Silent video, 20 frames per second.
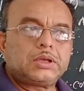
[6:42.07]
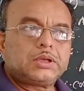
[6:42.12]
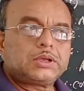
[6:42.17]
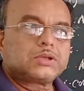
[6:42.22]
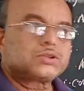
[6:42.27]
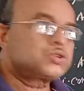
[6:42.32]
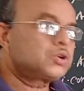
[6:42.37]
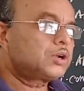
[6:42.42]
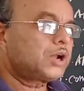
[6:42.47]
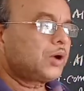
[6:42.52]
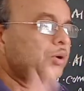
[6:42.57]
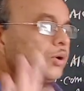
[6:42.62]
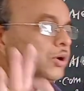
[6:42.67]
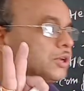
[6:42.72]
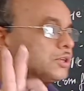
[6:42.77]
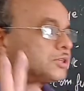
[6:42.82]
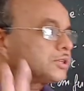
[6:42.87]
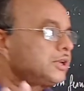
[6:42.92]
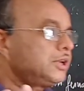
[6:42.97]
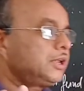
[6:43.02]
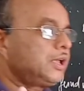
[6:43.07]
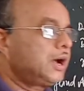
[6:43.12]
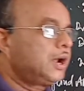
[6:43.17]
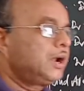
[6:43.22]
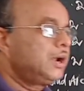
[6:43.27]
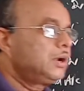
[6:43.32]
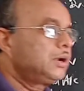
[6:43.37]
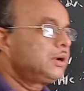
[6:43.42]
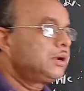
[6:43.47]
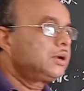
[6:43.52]
So now it is clear
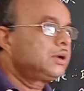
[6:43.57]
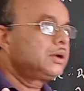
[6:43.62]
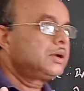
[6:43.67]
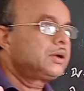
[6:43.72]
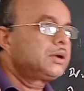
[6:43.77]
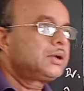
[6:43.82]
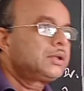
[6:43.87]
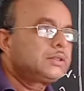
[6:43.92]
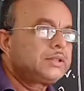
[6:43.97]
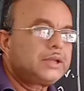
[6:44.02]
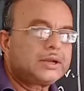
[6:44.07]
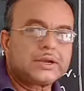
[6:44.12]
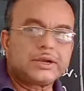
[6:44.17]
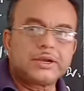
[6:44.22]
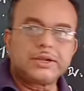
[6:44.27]
that the